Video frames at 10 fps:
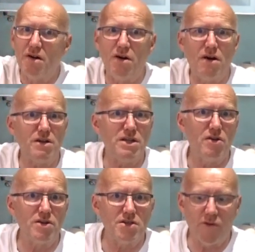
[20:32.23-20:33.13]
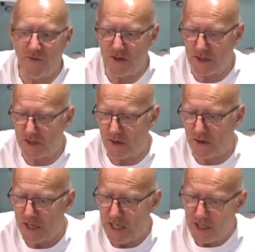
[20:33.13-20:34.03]
Oh, you know, it's so
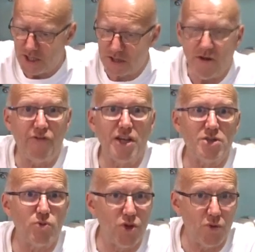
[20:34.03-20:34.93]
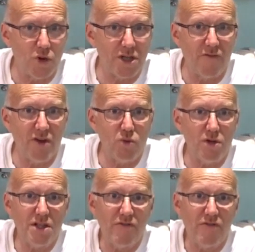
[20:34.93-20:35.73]
versatile. Stuff this with whatever you want.